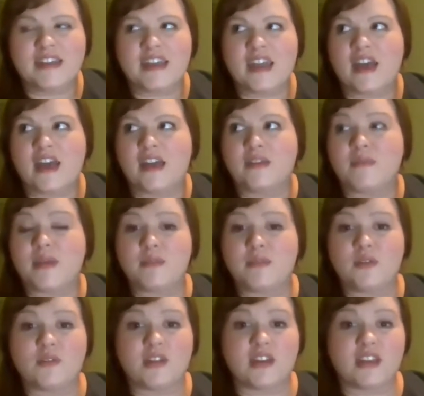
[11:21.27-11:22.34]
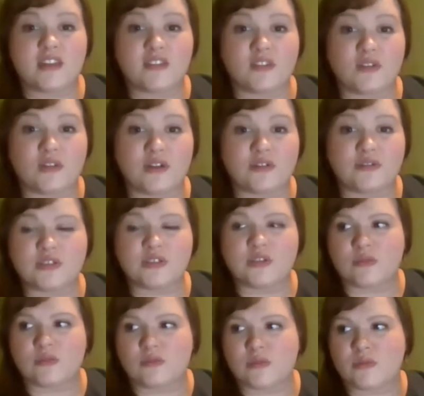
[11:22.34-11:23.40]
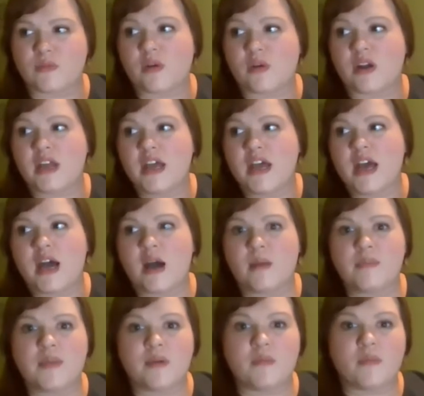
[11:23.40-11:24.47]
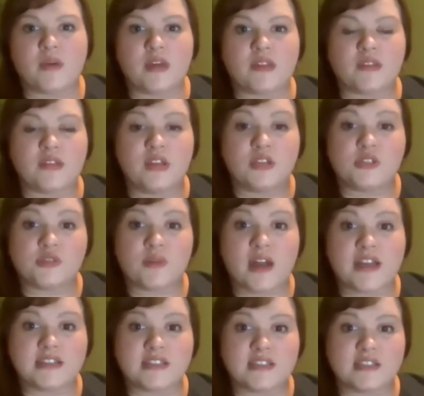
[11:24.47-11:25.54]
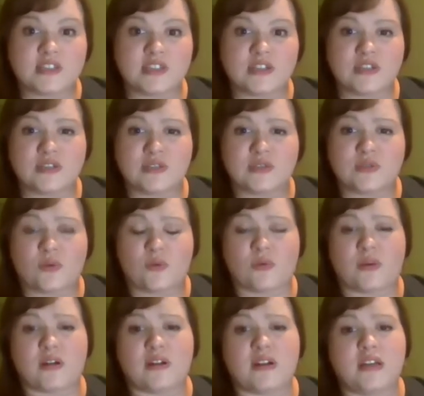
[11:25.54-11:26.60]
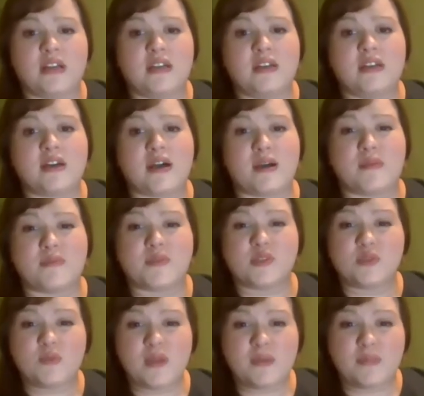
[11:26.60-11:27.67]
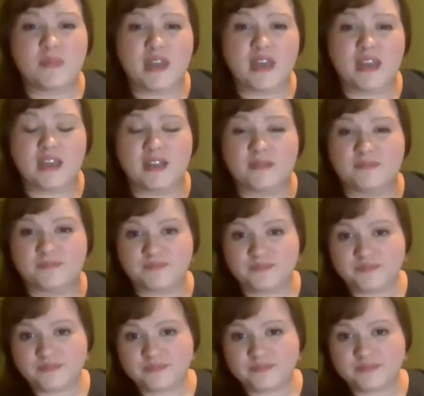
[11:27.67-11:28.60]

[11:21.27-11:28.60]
And maybe you can get the laundry to the room, or help them with dry dishes, or sweeping,